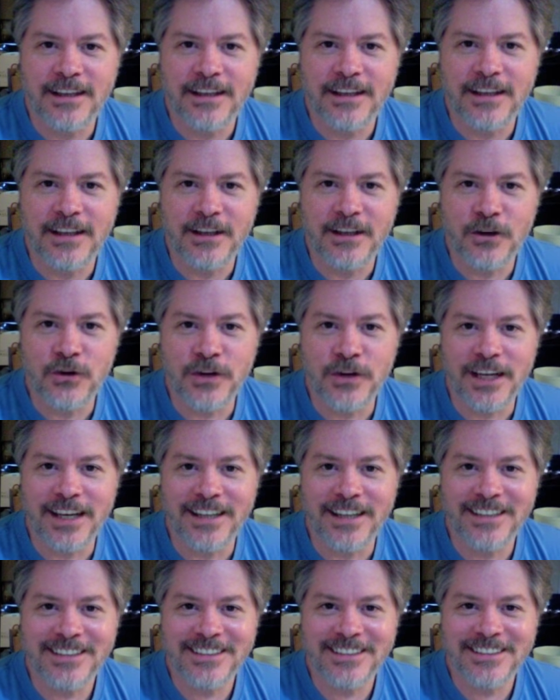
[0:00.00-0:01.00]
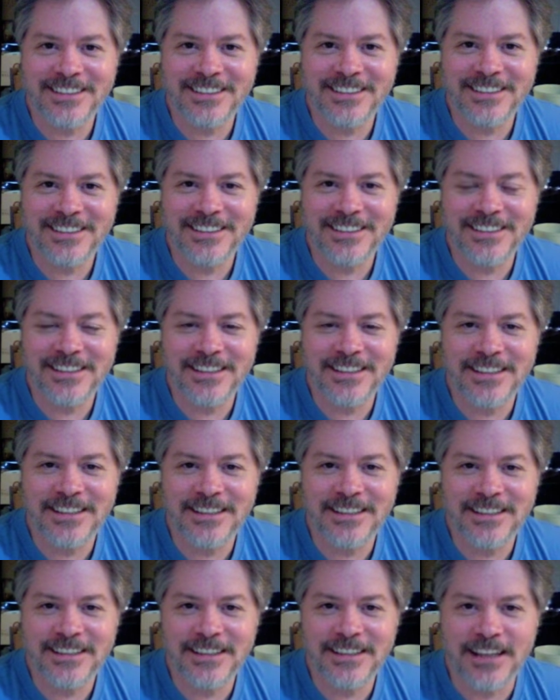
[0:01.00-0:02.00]
Hello again.
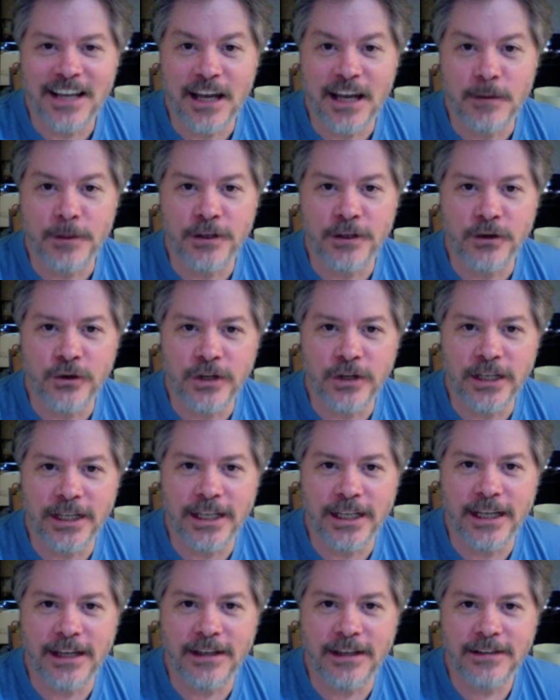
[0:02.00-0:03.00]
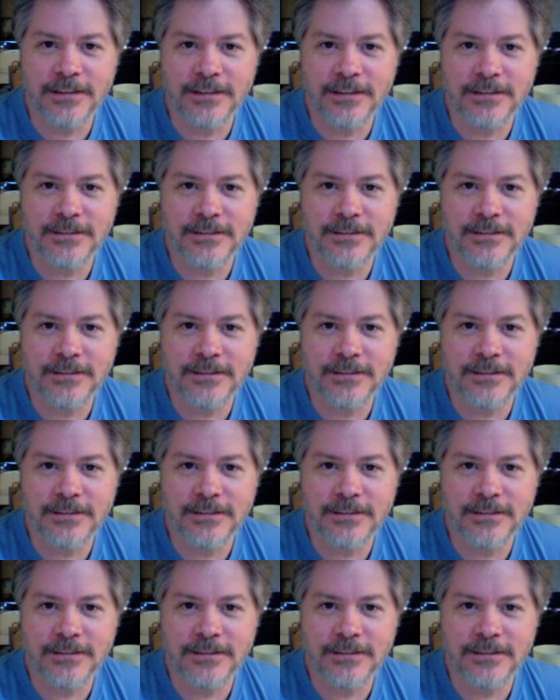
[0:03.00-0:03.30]
I'm annoyed again.